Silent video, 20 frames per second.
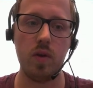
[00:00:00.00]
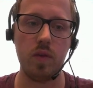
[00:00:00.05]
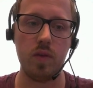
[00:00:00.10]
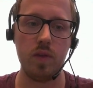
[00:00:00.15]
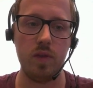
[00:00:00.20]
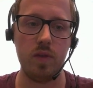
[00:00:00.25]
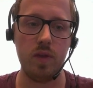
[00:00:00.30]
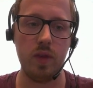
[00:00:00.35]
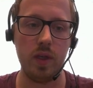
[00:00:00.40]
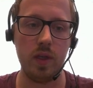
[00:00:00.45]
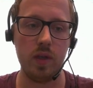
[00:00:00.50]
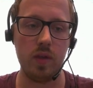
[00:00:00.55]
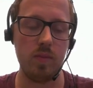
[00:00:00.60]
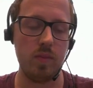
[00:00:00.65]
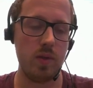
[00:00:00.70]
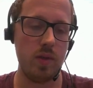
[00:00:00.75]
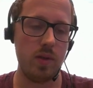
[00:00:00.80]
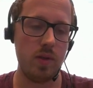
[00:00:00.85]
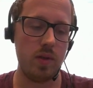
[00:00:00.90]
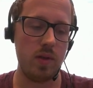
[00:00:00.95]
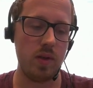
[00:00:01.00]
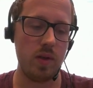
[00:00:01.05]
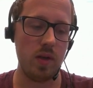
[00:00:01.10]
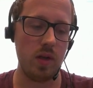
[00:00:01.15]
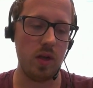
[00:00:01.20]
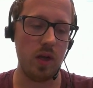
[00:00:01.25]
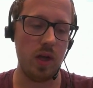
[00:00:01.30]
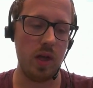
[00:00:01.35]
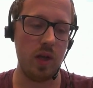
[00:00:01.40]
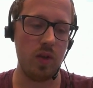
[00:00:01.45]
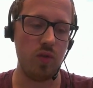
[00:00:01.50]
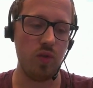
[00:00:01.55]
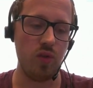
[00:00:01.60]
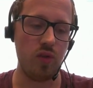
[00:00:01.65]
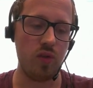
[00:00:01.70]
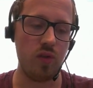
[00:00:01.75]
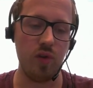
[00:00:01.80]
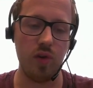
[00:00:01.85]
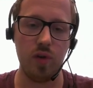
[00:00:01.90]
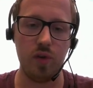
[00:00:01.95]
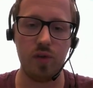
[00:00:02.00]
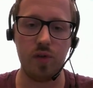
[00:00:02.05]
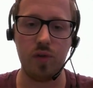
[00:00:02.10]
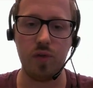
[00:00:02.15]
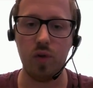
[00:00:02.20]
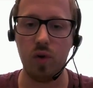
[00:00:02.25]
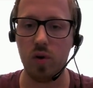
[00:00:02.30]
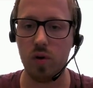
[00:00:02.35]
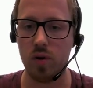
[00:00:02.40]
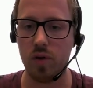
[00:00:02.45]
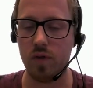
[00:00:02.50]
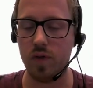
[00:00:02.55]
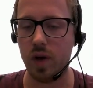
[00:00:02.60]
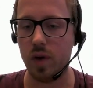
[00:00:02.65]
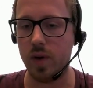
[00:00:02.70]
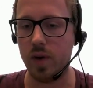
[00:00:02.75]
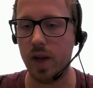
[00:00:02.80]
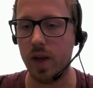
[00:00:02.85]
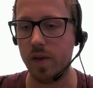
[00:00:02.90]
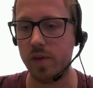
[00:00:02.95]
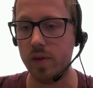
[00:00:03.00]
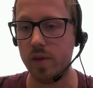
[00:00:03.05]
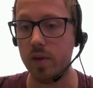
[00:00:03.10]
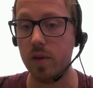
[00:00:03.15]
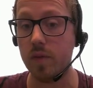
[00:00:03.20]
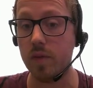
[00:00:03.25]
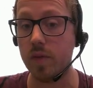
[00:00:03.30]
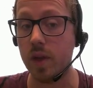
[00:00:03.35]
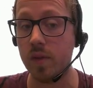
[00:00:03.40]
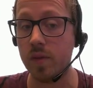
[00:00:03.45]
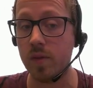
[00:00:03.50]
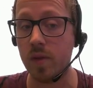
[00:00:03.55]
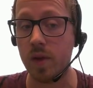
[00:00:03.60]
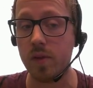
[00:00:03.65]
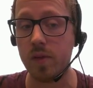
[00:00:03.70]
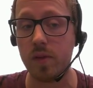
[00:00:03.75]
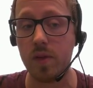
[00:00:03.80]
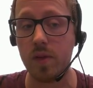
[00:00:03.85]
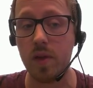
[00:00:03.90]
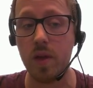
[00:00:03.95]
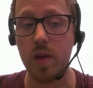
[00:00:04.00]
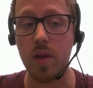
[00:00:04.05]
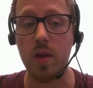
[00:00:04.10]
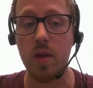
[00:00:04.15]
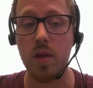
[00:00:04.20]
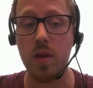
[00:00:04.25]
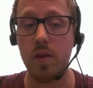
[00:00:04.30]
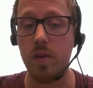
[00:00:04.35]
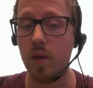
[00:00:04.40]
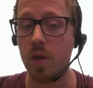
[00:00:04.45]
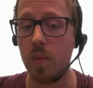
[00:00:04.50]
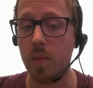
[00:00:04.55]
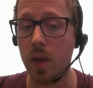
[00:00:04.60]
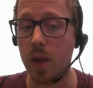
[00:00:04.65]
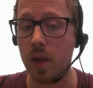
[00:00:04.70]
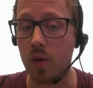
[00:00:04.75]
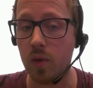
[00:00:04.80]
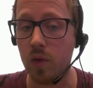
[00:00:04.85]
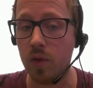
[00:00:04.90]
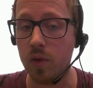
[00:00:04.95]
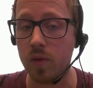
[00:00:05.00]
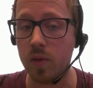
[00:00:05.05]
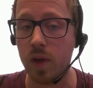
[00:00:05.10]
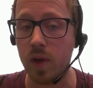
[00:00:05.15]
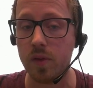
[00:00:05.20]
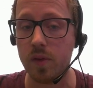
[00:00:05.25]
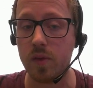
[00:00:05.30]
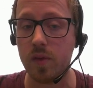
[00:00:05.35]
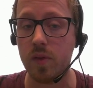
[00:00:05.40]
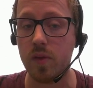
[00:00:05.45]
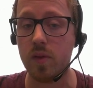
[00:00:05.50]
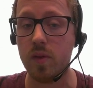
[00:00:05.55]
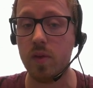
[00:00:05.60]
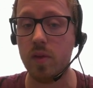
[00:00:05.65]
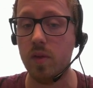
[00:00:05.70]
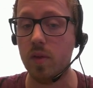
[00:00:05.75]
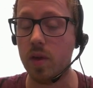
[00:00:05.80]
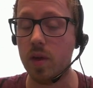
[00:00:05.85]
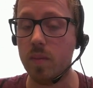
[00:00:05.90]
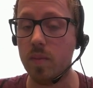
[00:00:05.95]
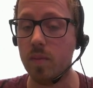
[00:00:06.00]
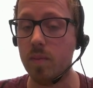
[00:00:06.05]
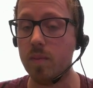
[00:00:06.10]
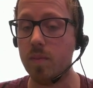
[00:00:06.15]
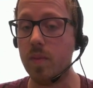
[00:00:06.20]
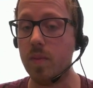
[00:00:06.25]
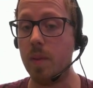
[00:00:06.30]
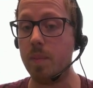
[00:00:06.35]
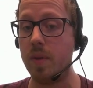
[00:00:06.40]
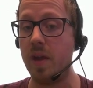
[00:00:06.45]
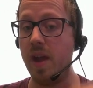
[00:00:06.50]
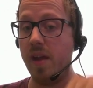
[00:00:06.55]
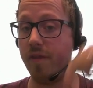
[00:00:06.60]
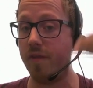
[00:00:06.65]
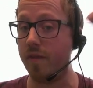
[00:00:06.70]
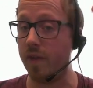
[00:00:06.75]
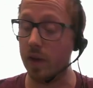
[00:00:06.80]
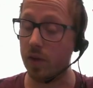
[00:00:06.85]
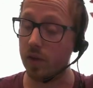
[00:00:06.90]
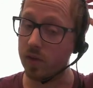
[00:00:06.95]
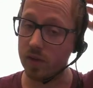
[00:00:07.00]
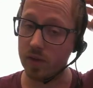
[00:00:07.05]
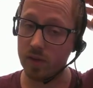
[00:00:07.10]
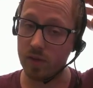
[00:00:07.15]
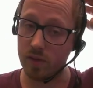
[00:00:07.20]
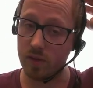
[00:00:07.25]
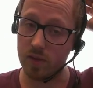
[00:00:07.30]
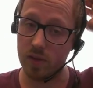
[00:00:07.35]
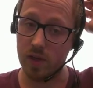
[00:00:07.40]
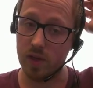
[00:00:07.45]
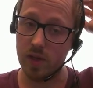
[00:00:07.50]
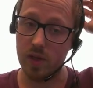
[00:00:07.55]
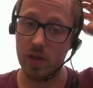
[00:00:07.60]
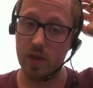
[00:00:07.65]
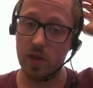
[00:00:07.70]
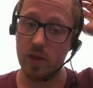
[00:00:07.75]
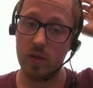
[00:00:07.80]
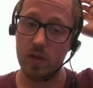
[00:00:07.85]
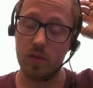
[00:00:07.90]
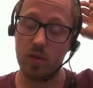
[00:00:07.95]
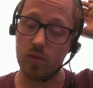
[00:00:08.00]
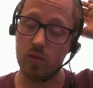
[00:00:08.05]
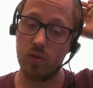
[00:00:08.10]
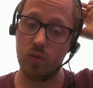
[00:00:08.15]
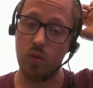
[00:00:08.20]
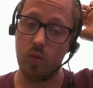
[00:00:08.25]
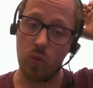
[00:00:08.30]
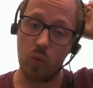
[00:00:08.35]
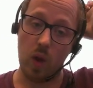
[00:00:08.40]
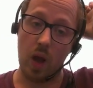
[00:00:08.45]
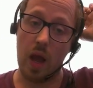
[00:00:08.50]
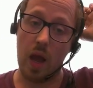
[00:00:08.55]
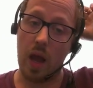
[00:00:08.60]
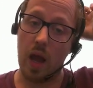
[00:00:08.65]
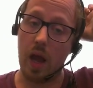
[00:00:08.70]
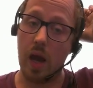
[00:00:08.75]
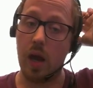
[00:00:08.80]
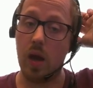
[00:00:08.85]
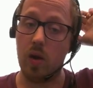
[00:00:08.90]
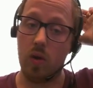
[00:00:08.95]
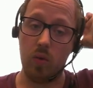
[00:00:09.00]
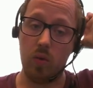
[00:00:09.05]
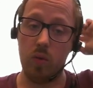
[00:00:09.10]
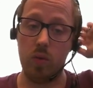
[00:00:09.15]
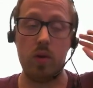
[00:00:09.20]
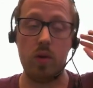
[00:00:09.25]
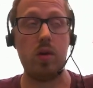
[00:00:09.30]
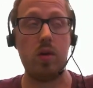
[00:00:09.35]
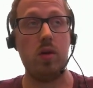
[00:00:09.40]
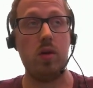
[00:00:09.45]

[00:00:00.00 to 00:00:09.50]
of the genome and to search for variation of interest. You can make contrasts. You can apply filters to how